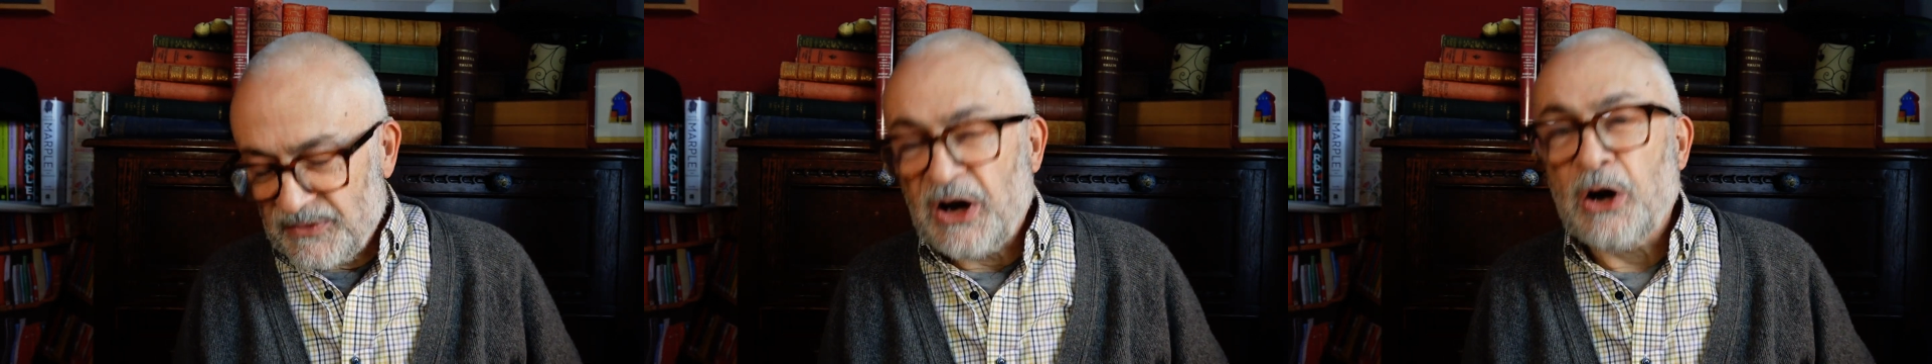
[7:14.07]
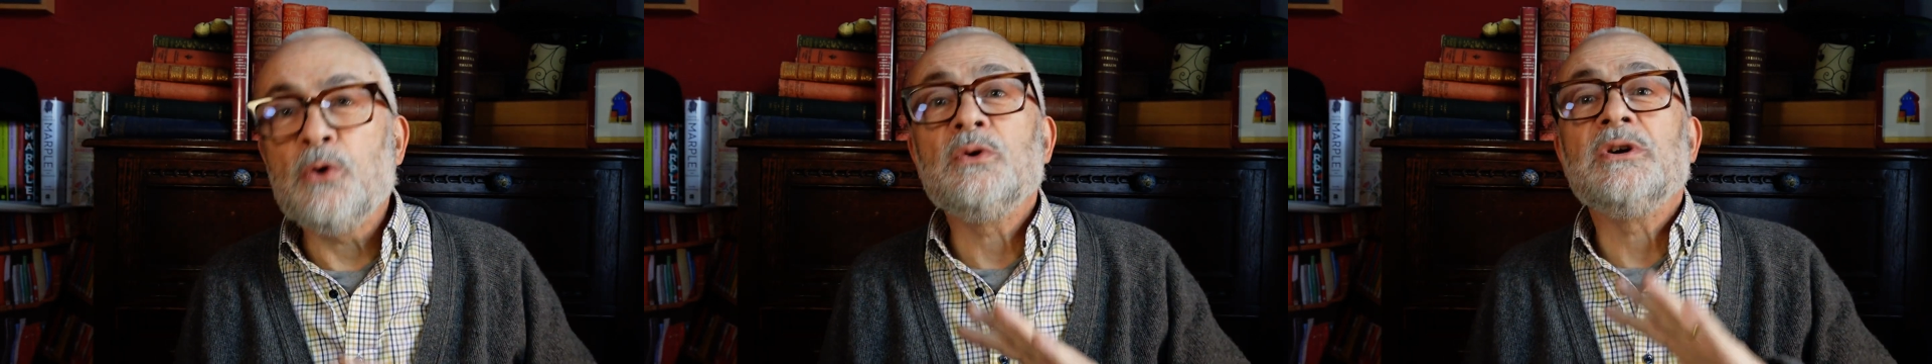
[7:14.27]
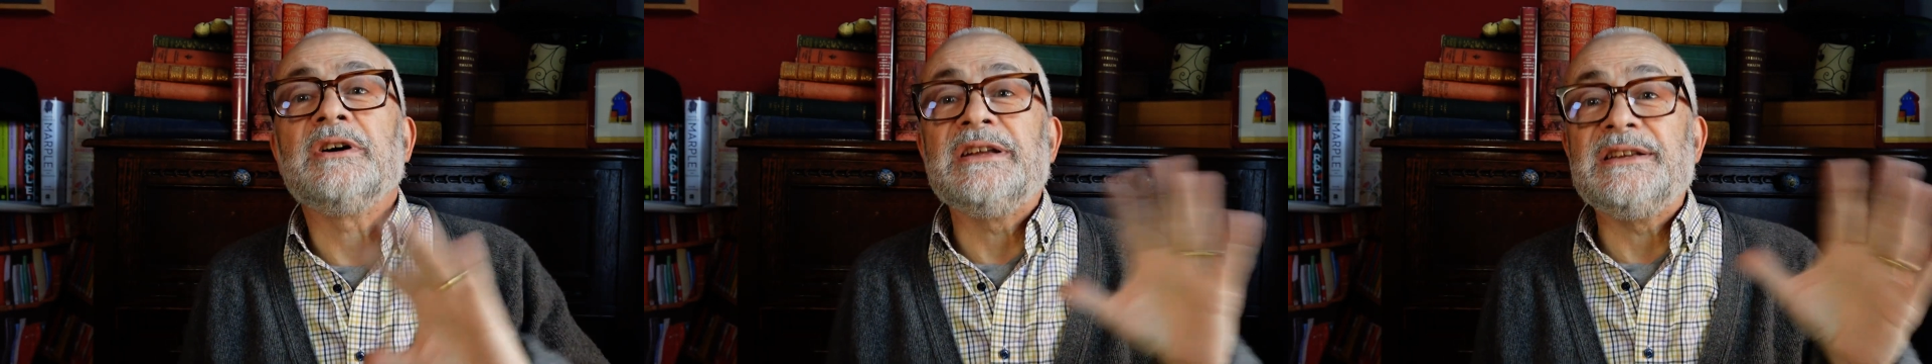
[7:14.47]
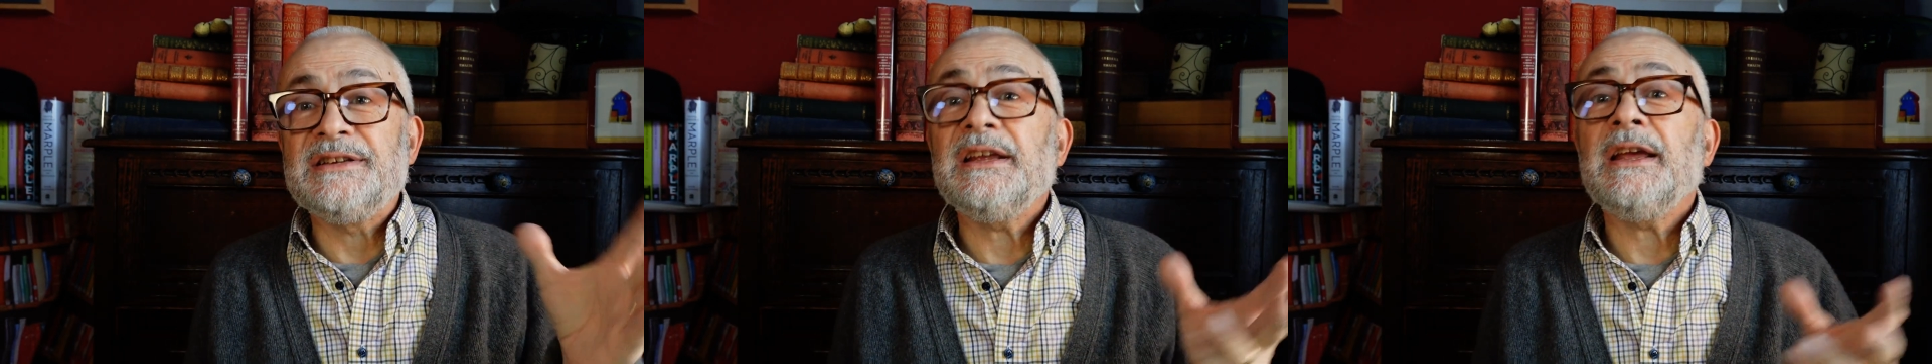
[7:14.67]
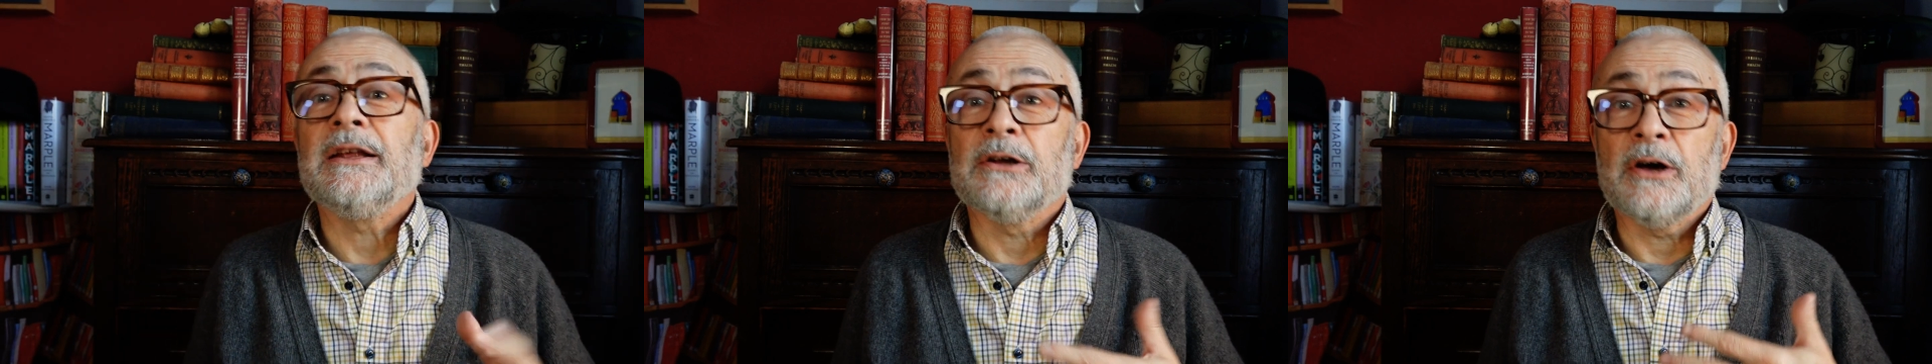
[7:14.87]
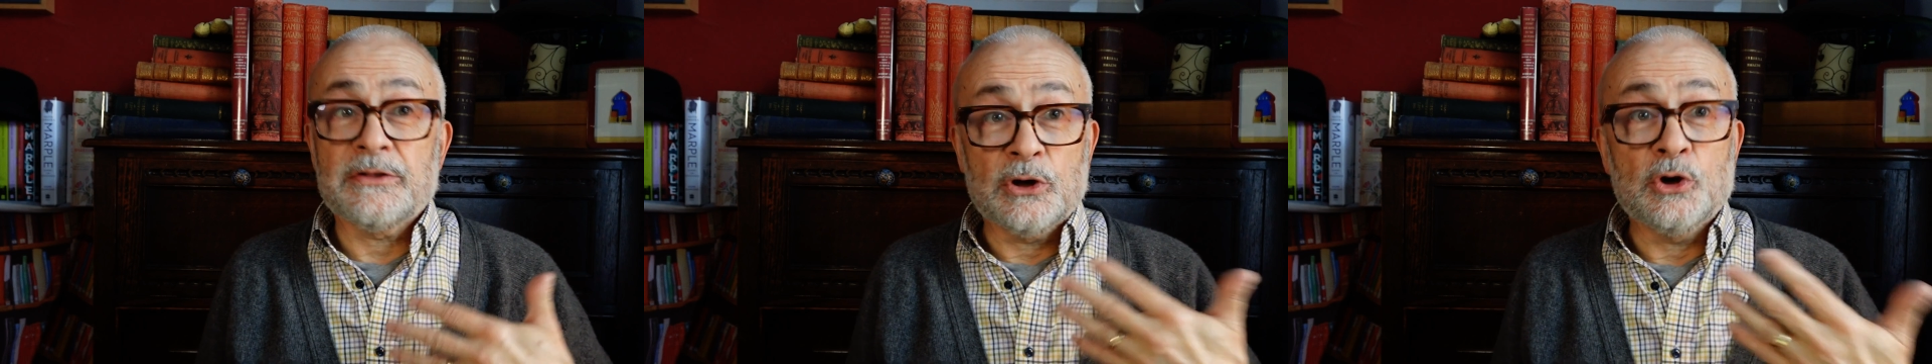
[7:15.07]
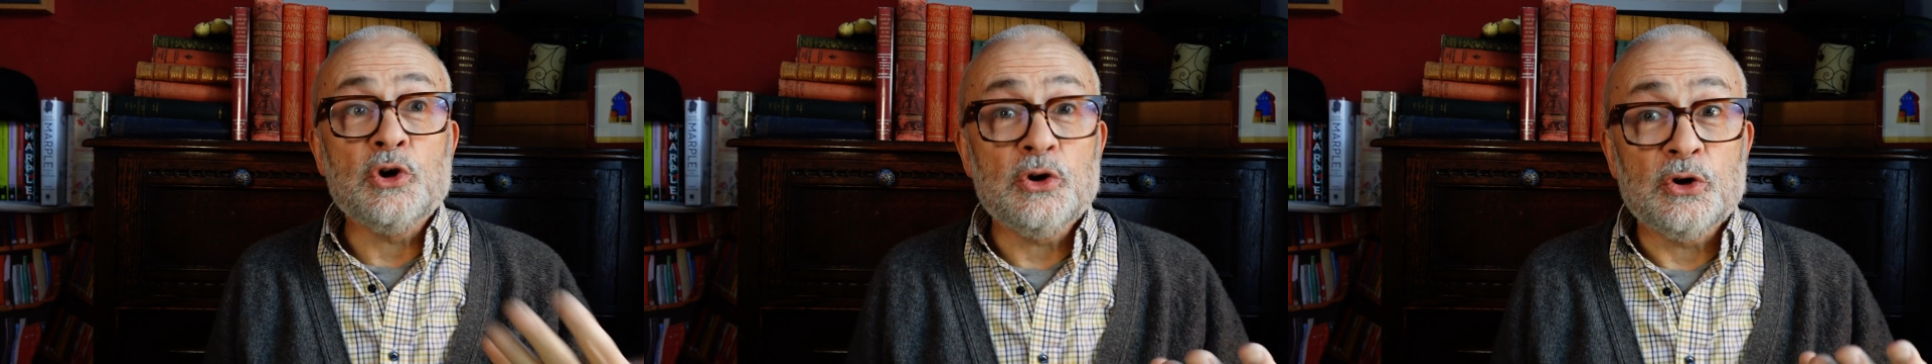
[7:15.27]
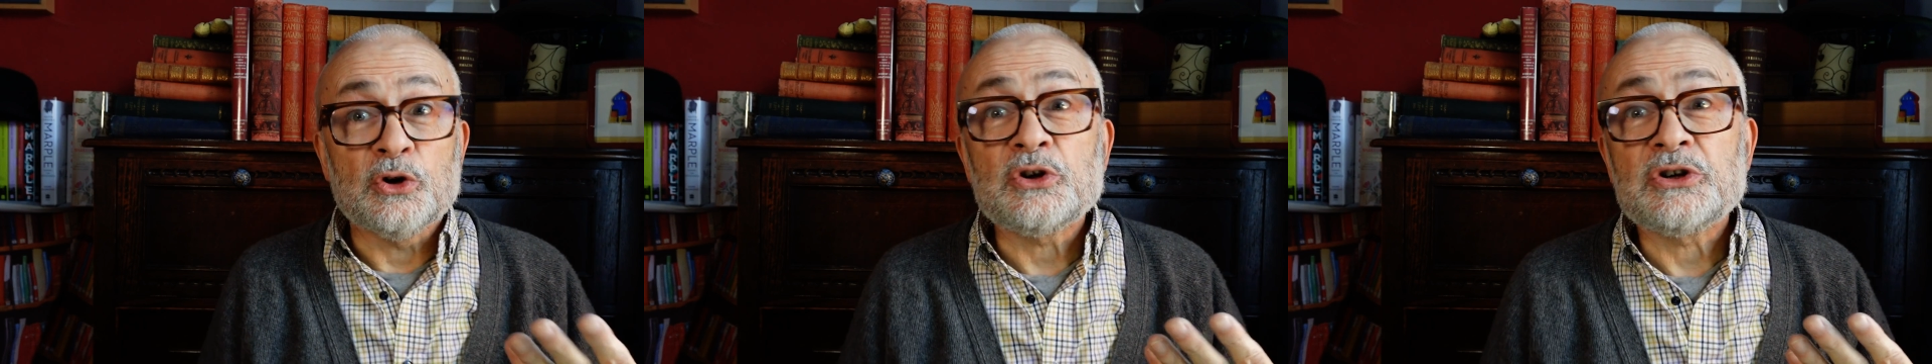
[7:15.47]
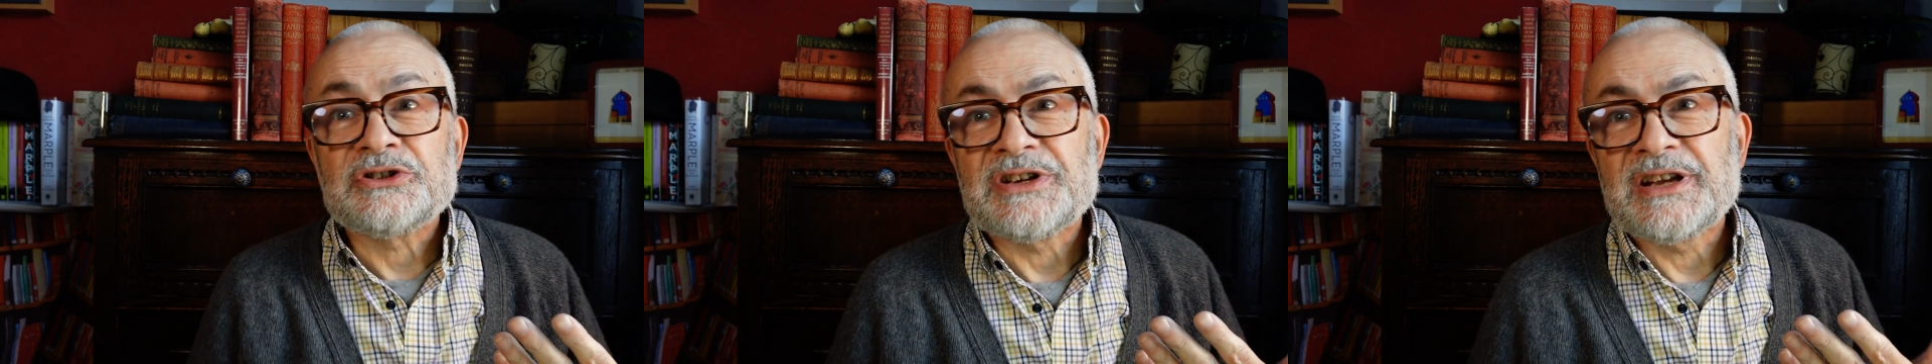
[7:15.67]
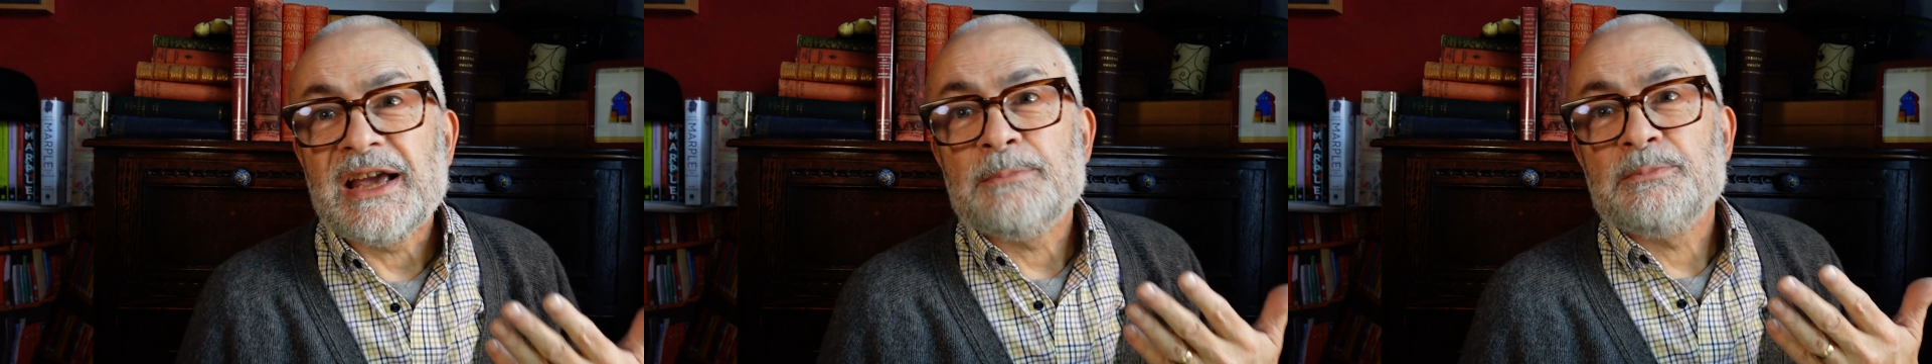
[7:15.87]
The whole idea, like the hook
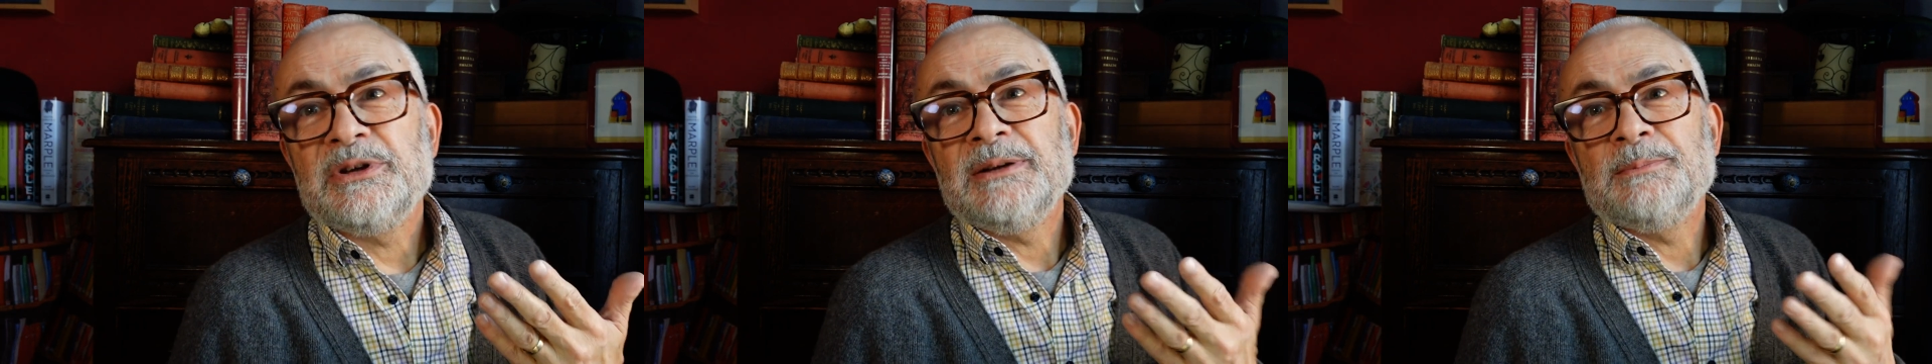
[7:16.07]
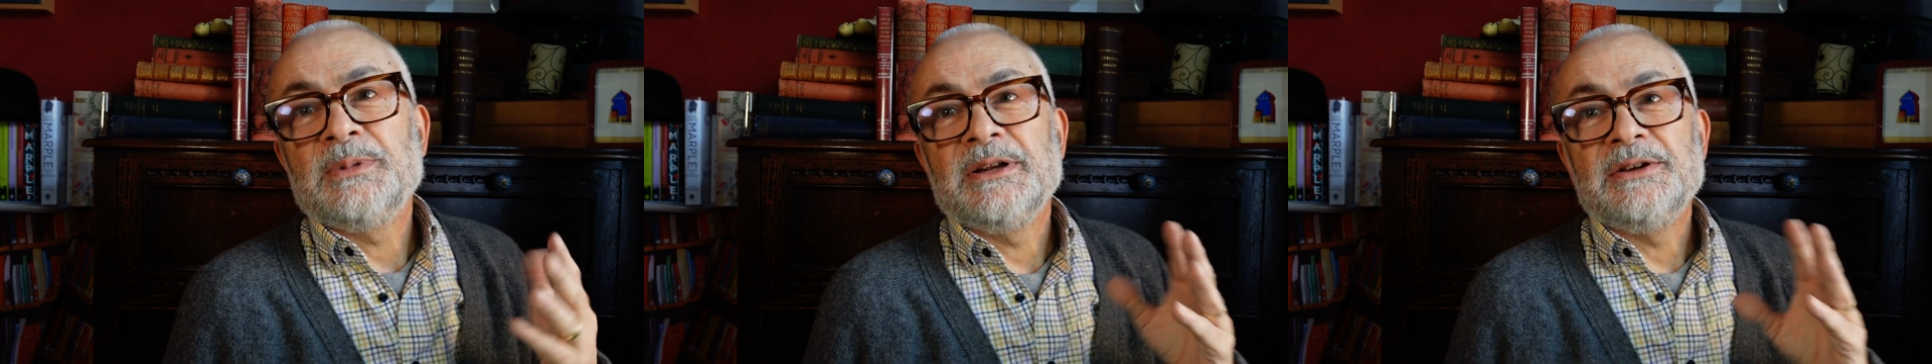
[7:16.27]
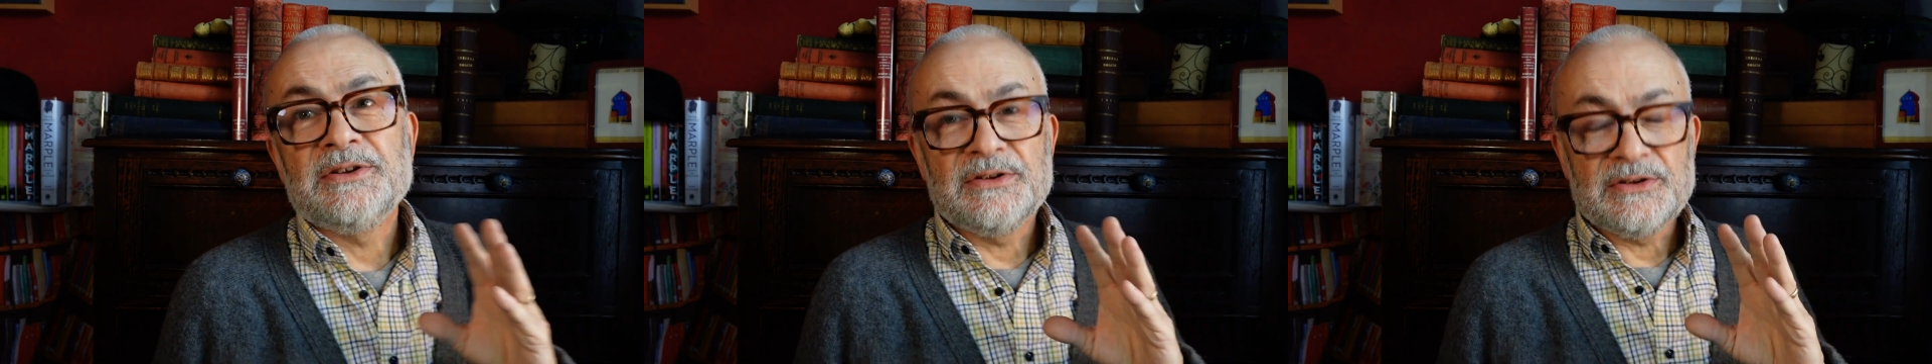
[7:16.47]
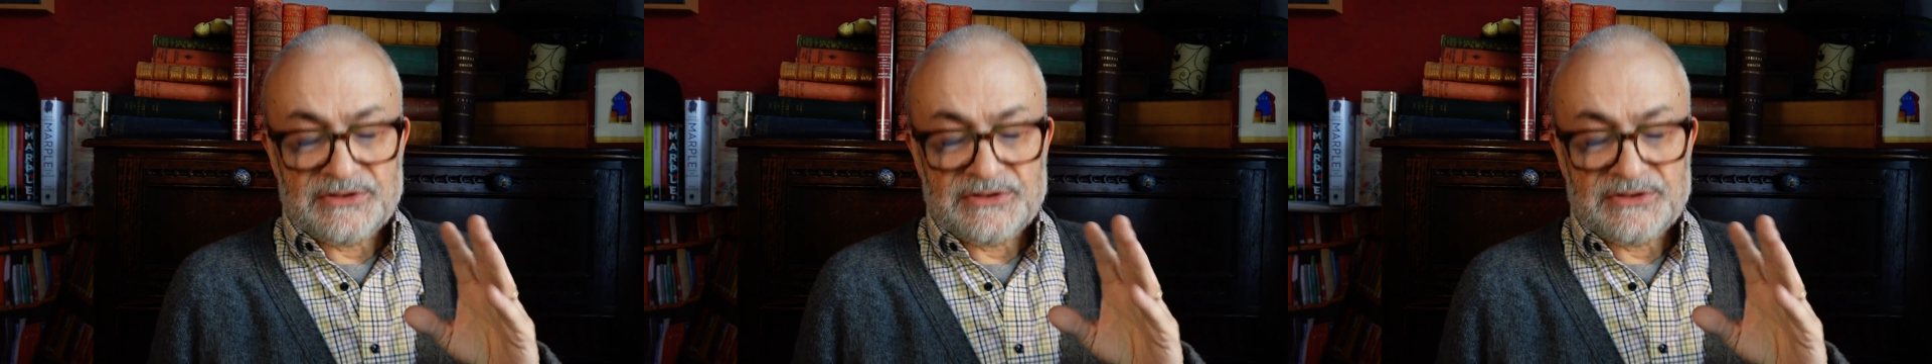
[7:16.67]
to get people in at the